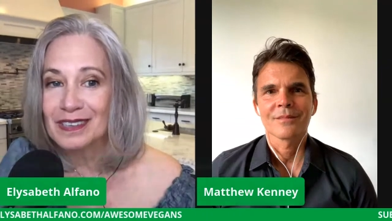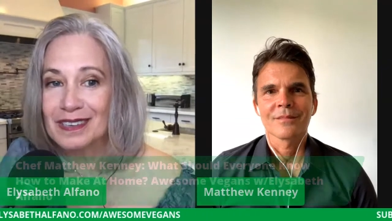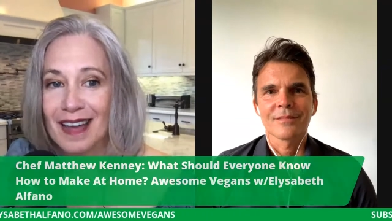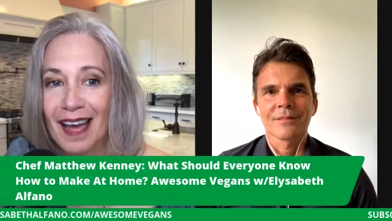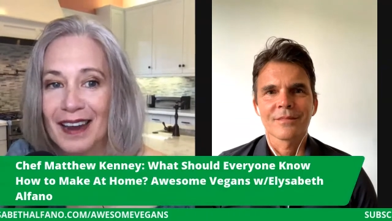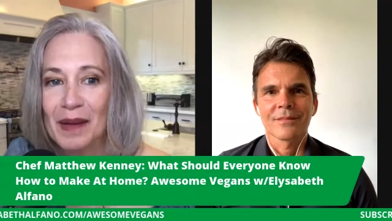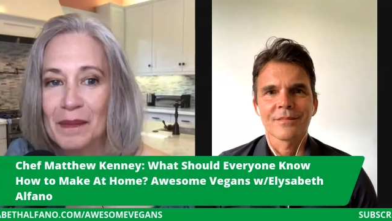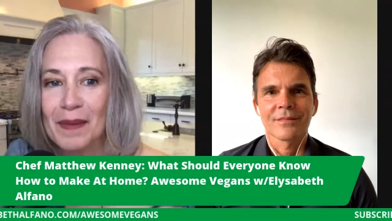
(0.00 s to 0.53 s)

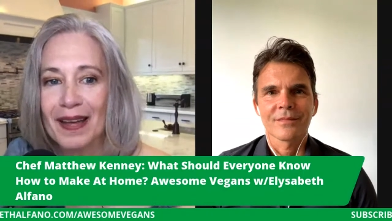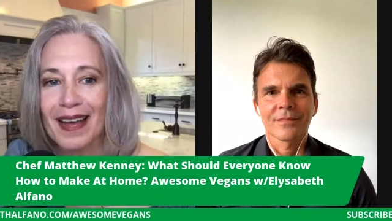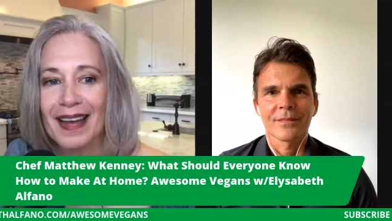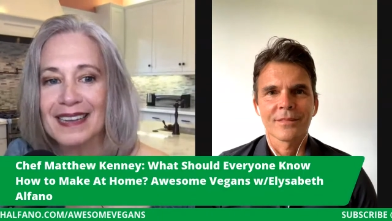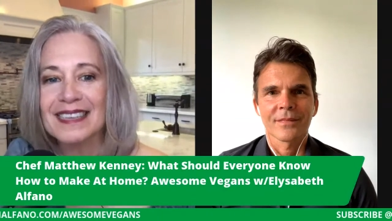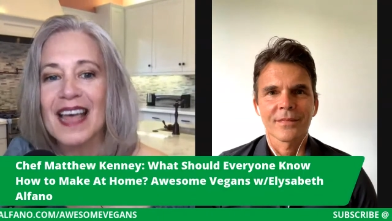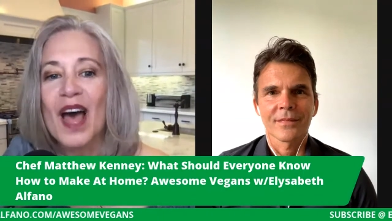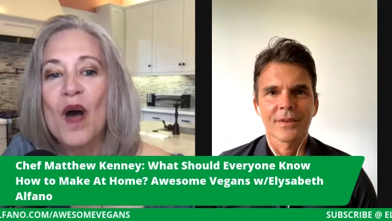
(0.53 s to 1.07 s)
Speaker 1: not among
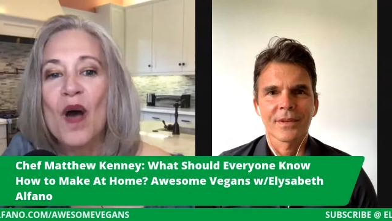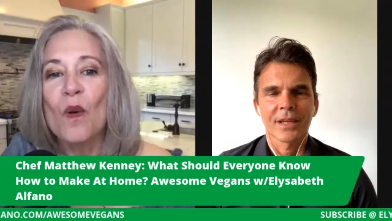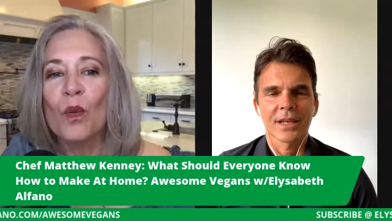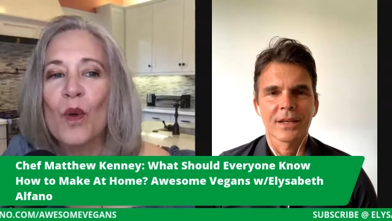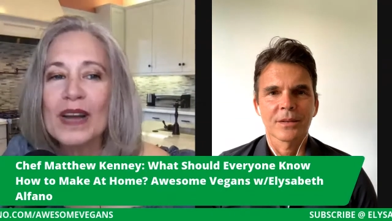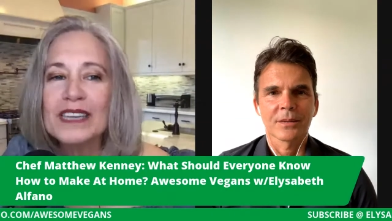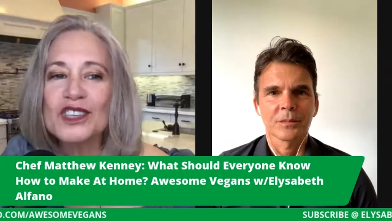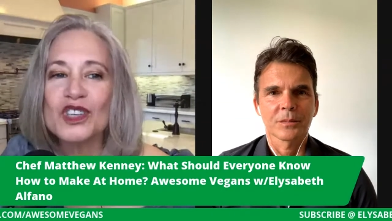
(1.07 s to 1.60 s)
us
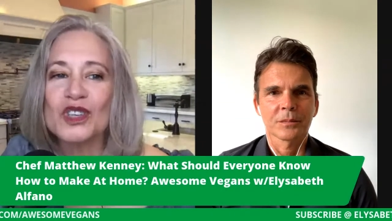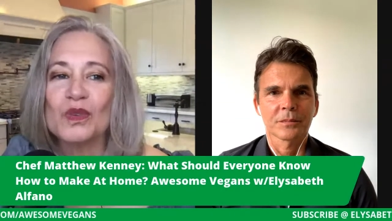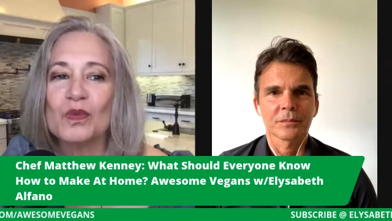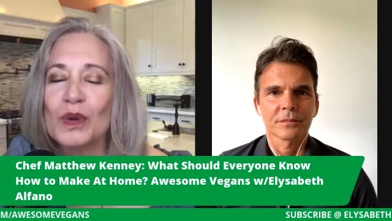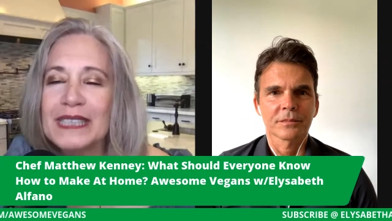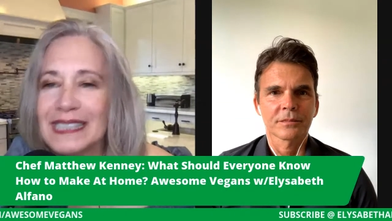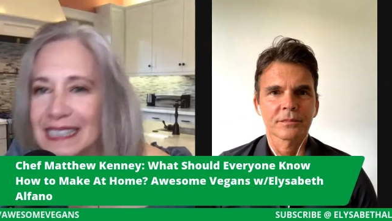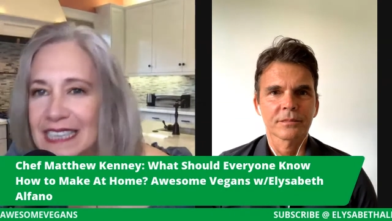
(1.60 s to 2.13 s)
what
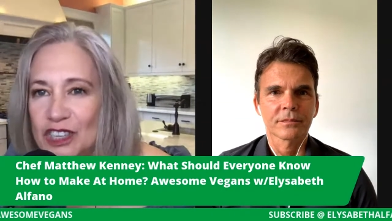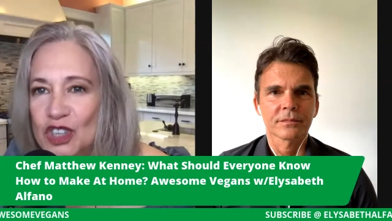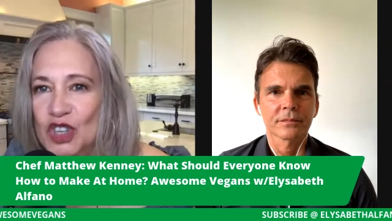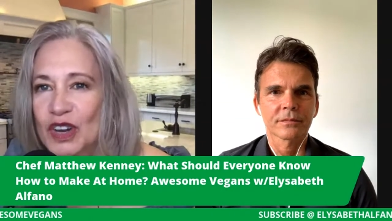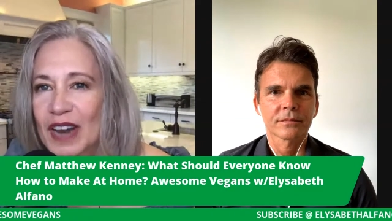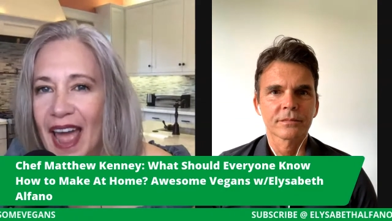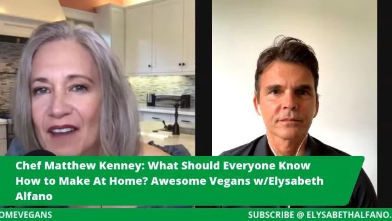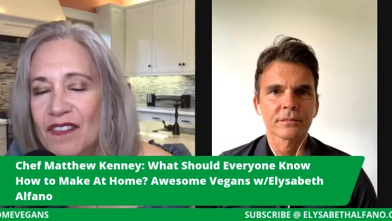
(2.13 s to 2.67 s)
what dish
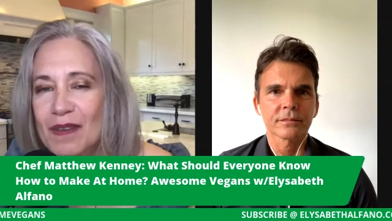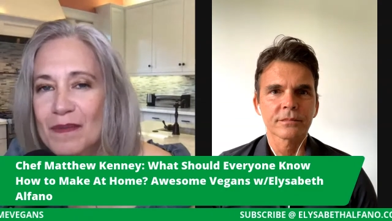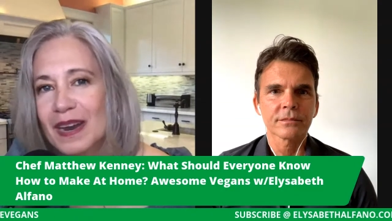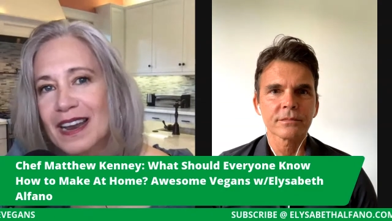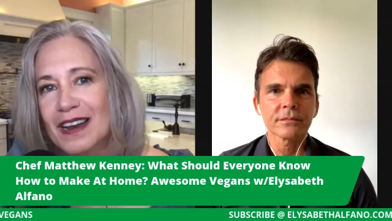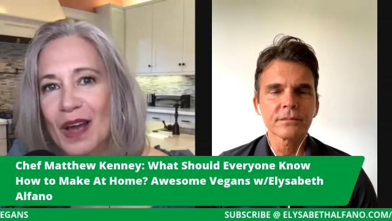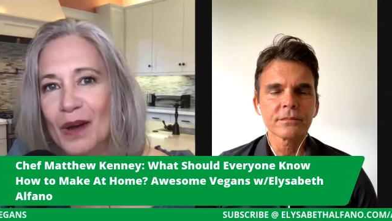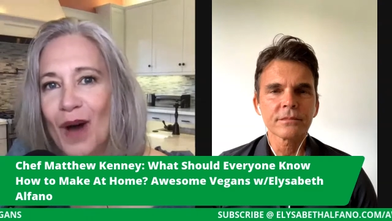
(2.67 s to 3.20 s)
should everybody
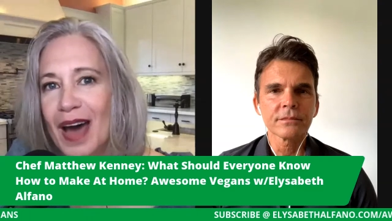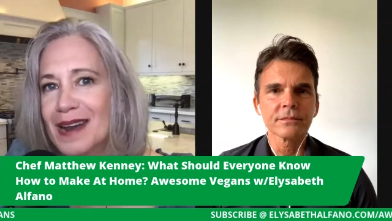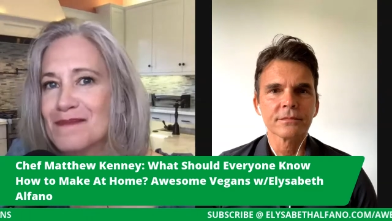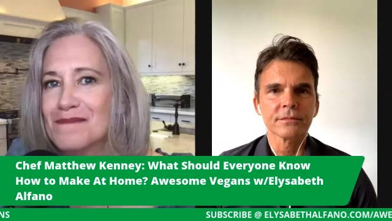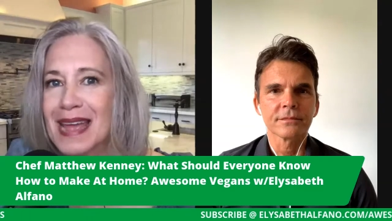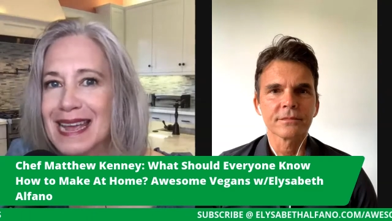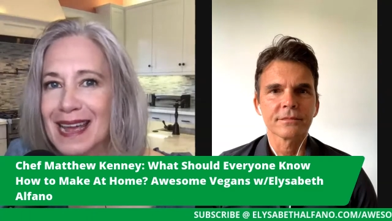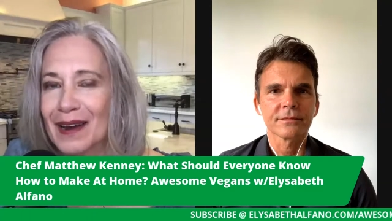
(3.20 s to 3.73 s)
know how to
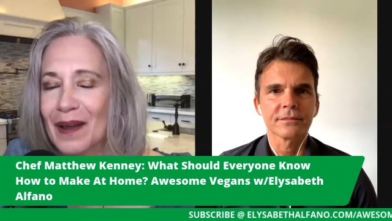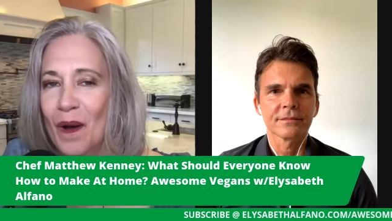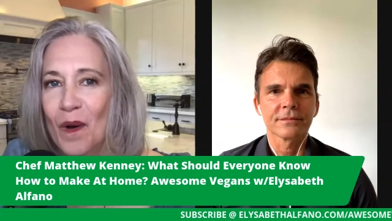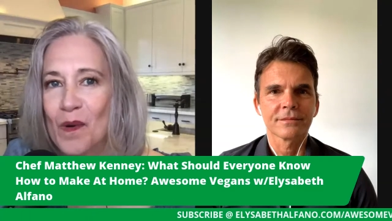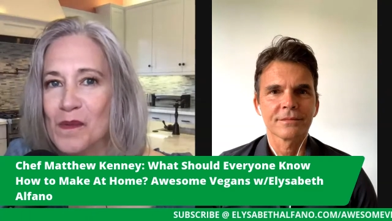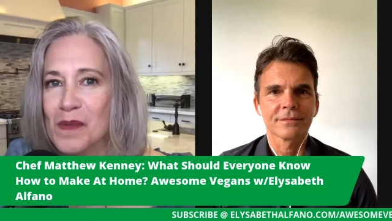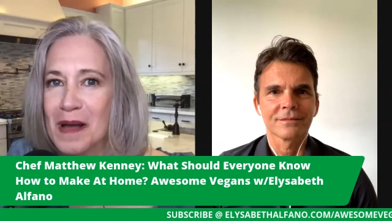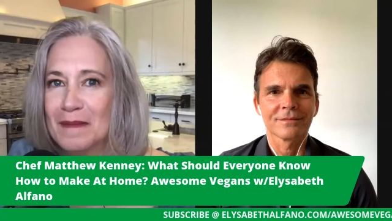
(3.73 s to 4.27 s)
make at
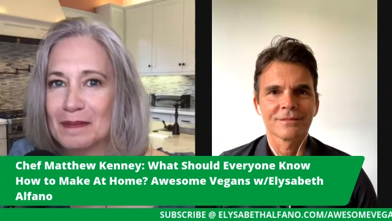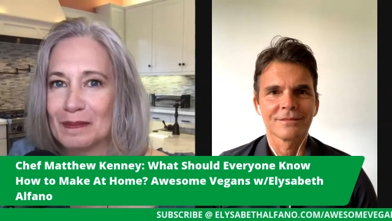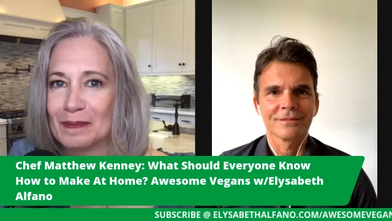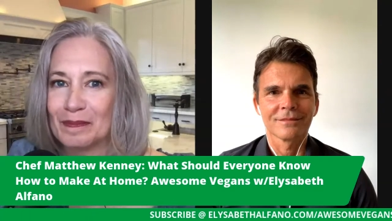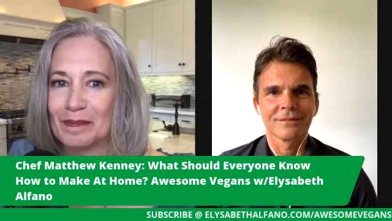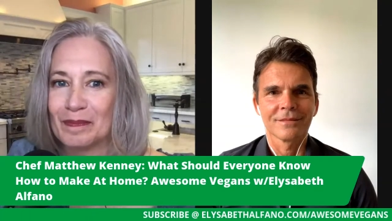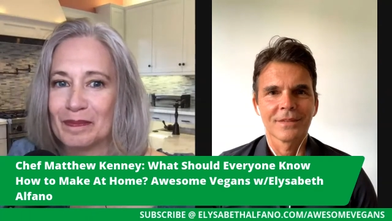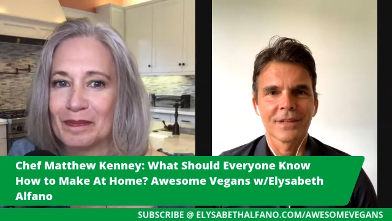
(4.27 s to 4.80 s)
home
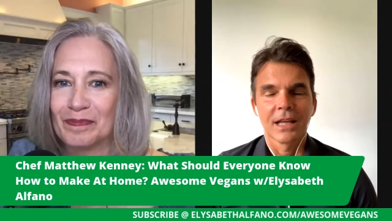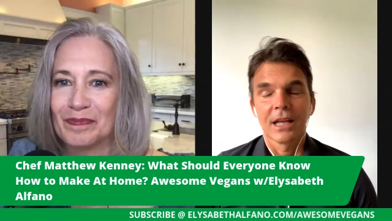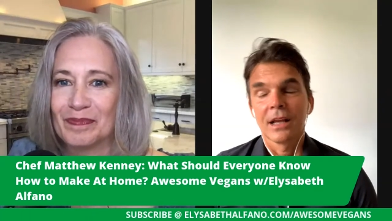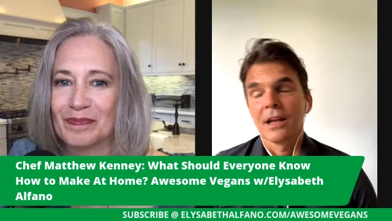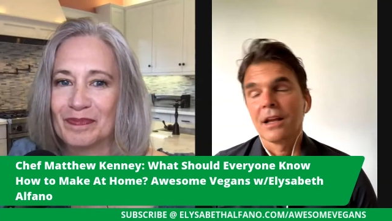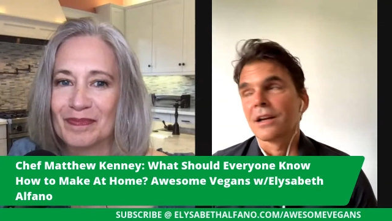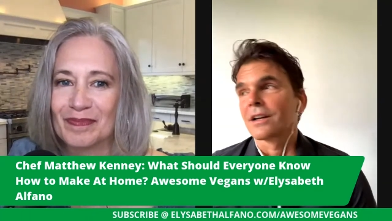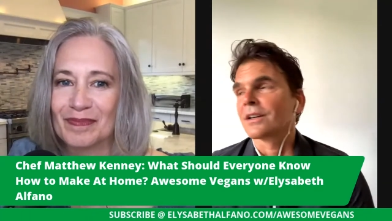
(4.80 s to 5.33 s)

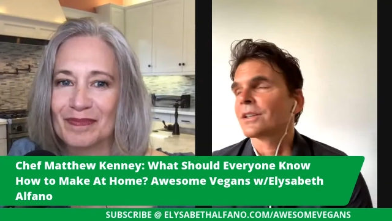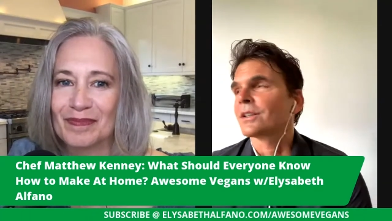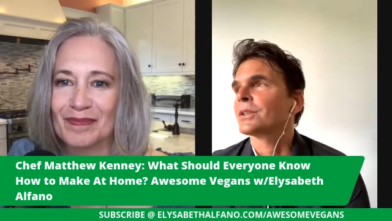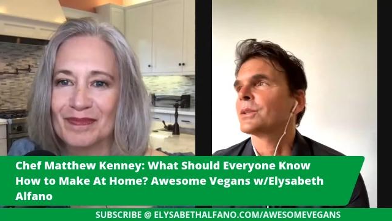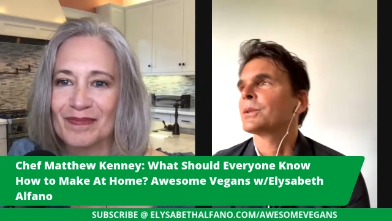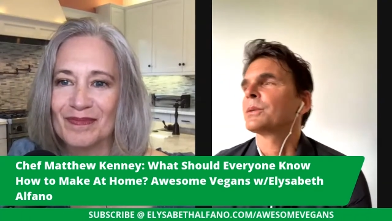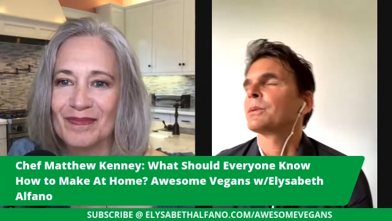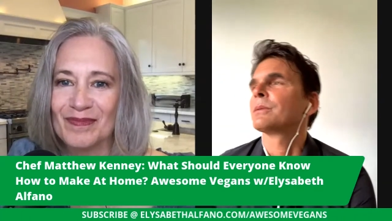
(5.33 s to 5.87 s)

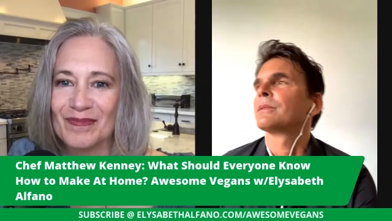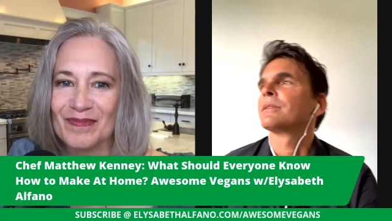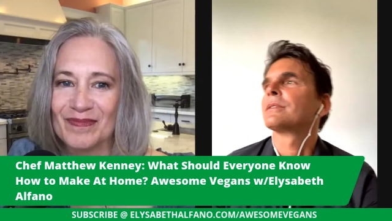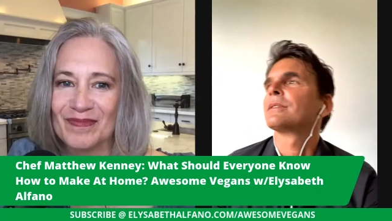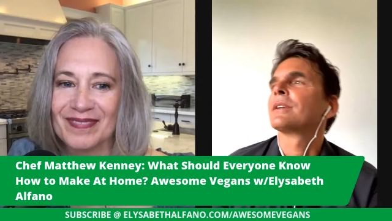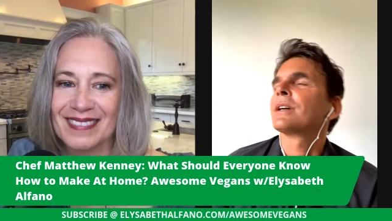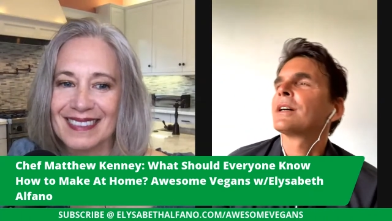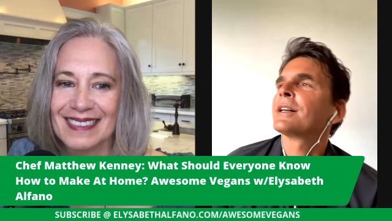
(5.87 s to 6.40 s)

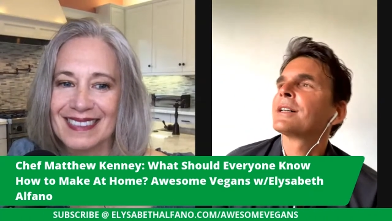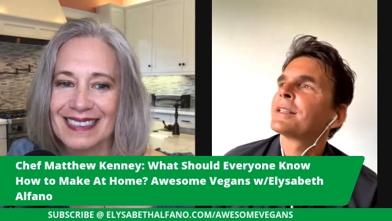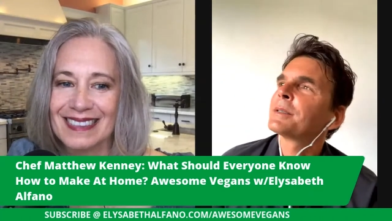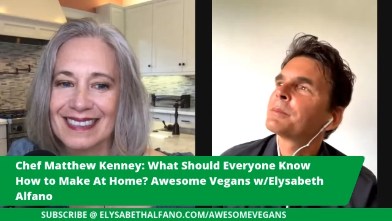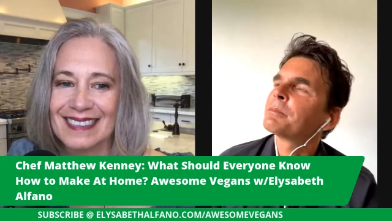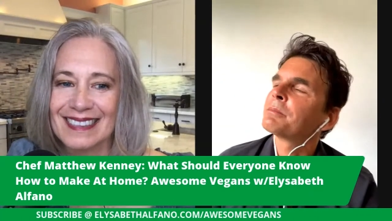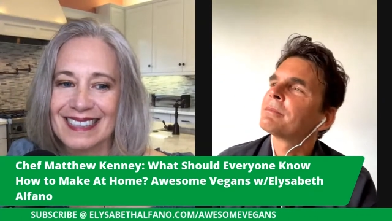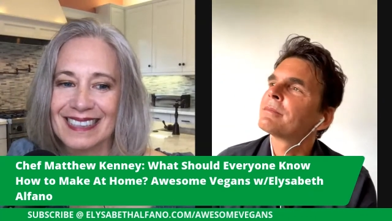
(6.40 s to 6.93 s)
Speaker 2: oh
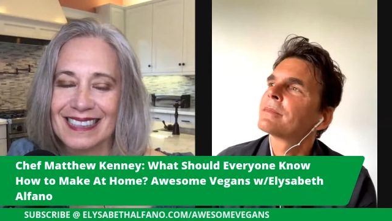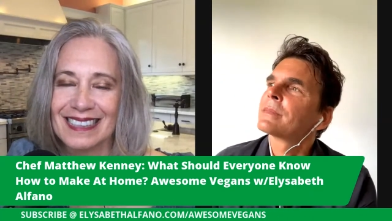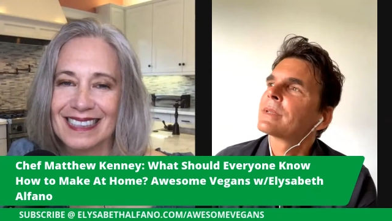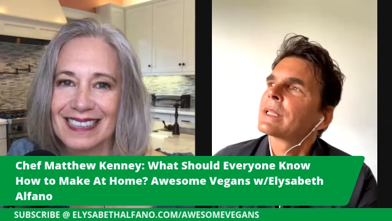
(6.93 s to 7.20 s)
um